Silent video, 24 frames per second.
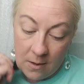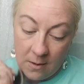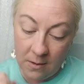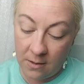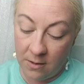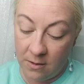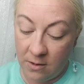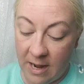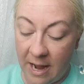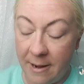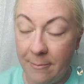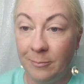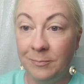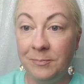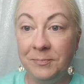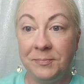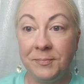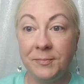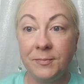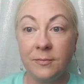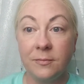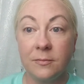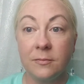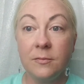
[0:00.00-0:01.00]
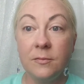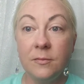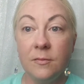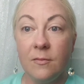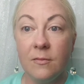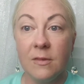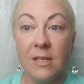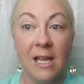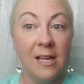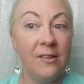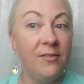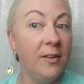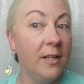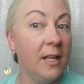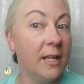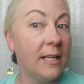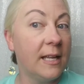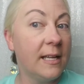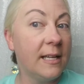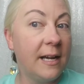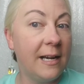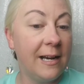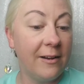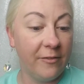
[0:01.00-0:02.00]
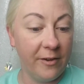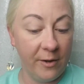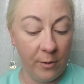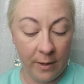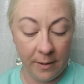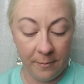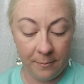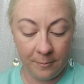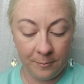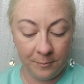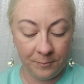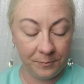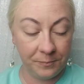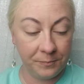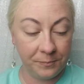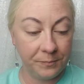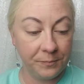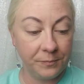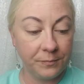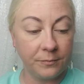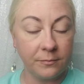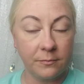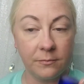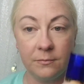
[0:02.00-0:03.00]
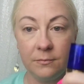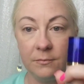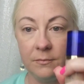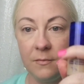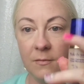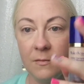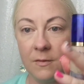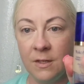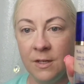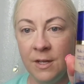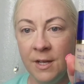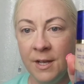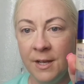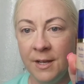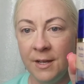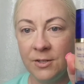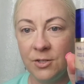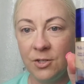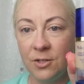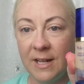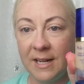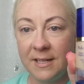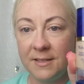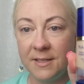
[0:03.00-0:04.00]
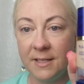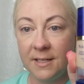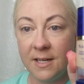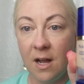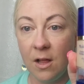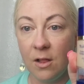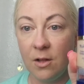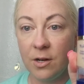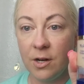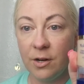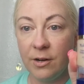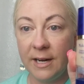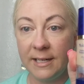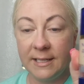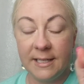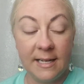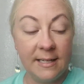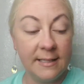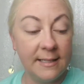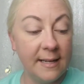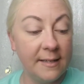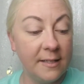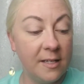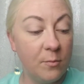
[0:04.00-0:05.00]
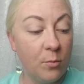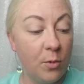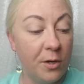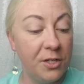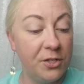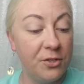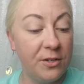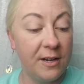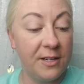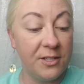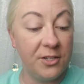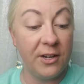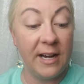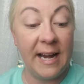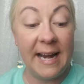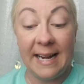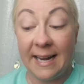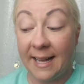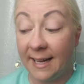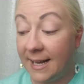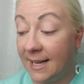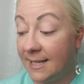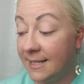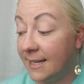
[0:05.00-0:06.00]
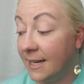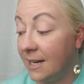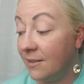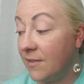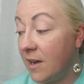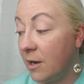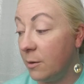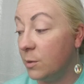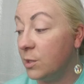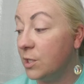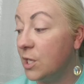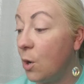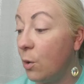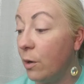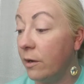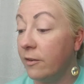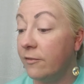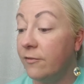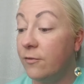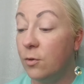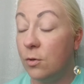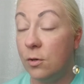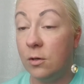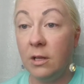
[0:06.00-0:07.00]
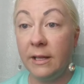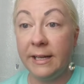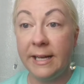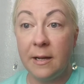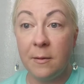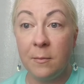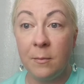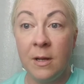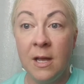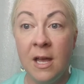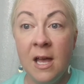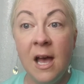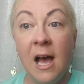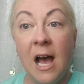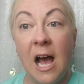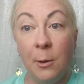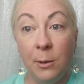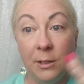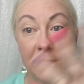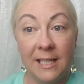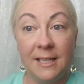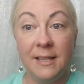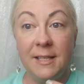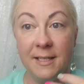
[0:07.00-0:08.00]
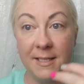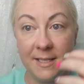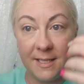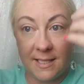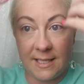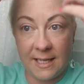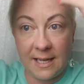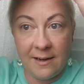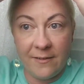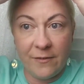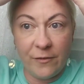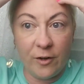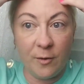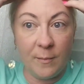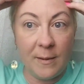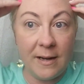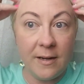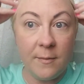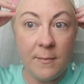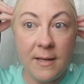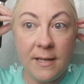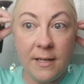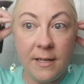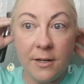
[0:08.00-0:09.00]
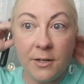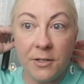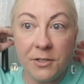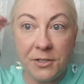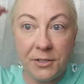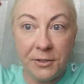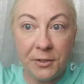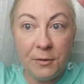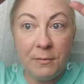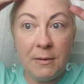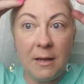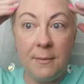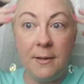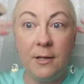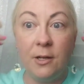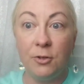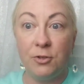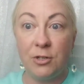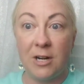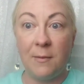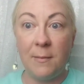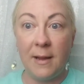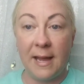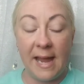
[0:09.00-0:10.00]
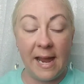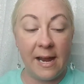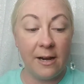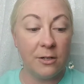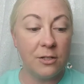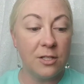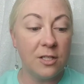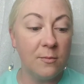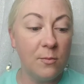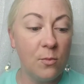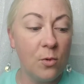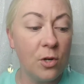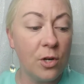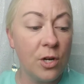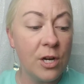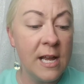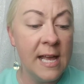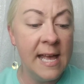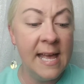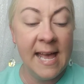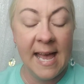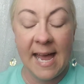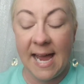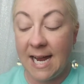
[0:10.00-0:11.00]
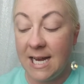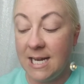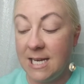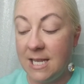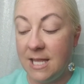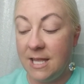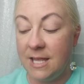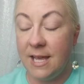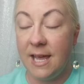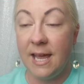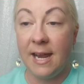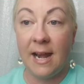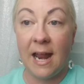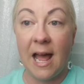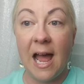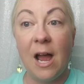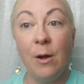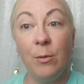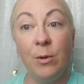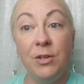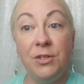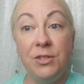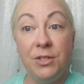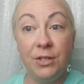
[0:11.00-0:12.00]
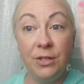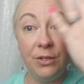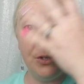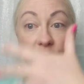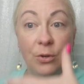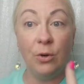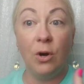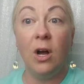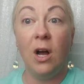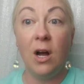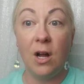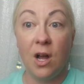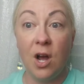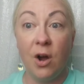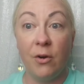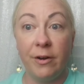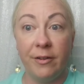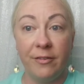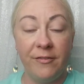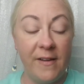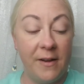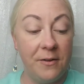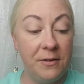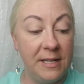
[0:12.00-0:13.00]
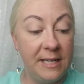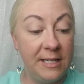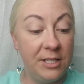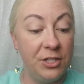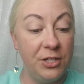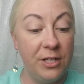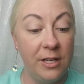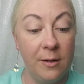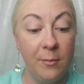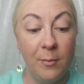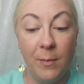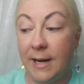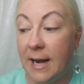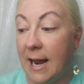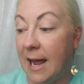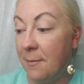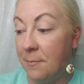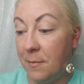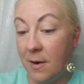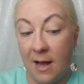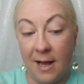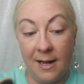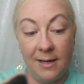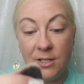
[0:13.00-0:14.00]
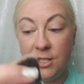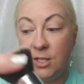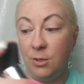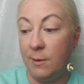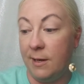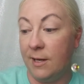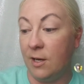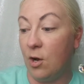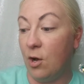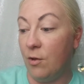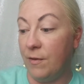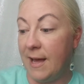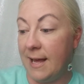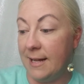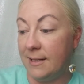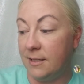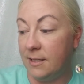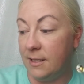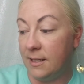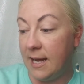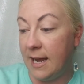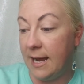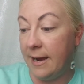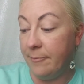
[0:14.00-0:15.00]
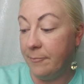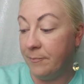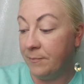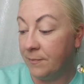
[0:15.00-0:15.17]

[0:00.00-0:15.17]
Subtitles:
Okay, I feel like I got everywhere. So that's the color correcting tinted moisturizer. And like I said, if I was going full glam, I would let this sit for about a minute or two, maybe go dry my hair some more, and then I would do a coat of foundation, but I'm not doing all that today.